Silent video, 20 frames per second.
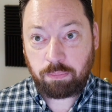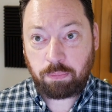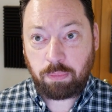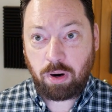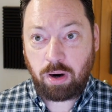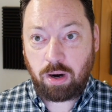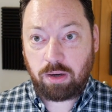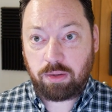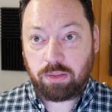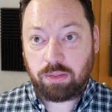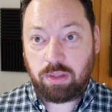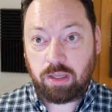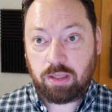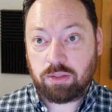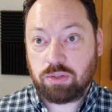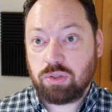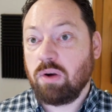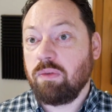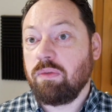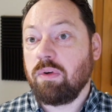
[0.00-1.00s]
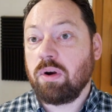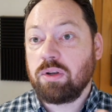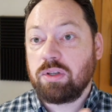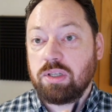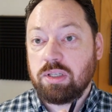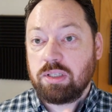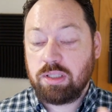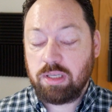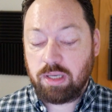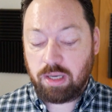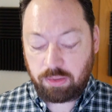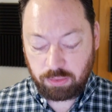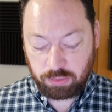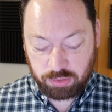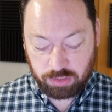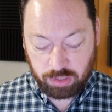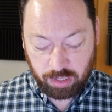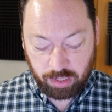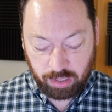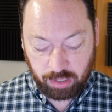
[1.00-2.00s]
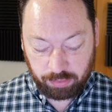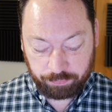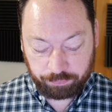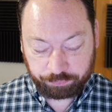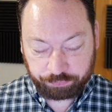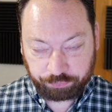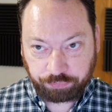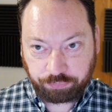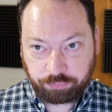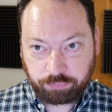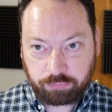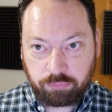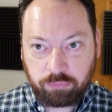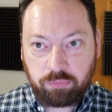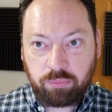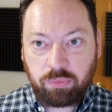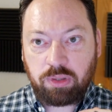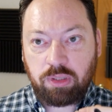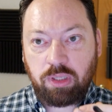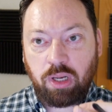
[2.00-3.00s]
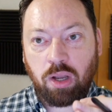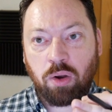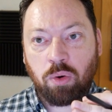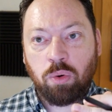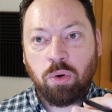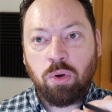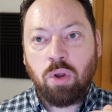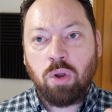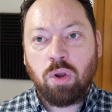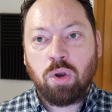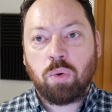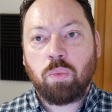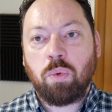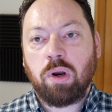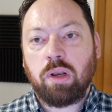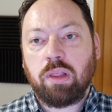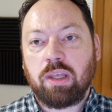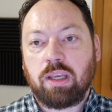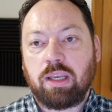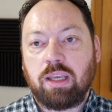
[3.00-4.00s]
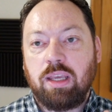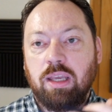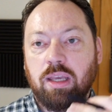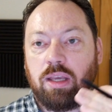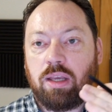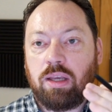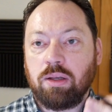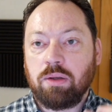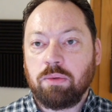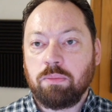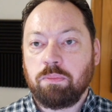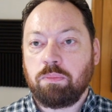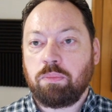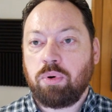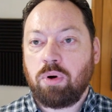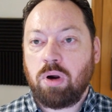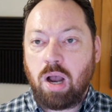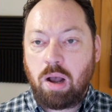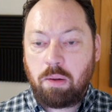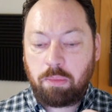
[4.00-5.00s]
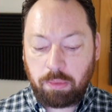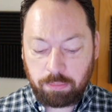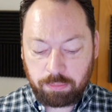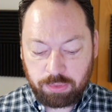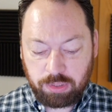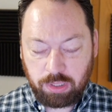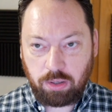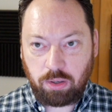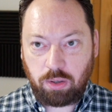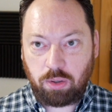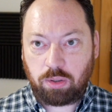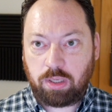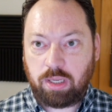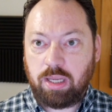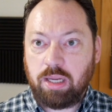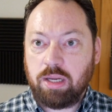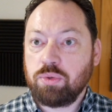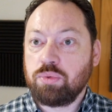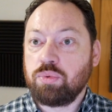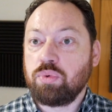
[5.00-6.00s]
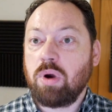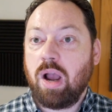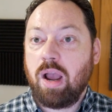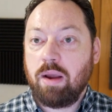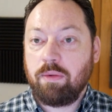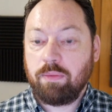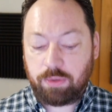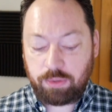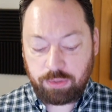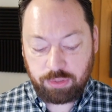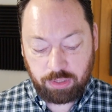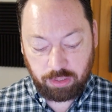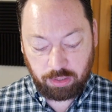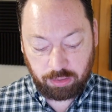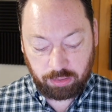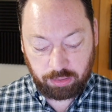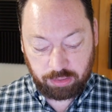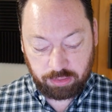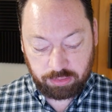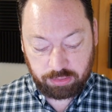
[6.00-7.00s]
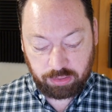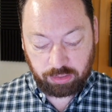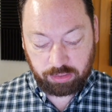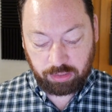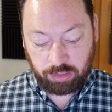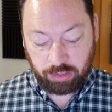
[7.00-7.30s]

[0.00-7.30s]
part that traverses the other side? Now, one of the key problems here, key drivers here, is that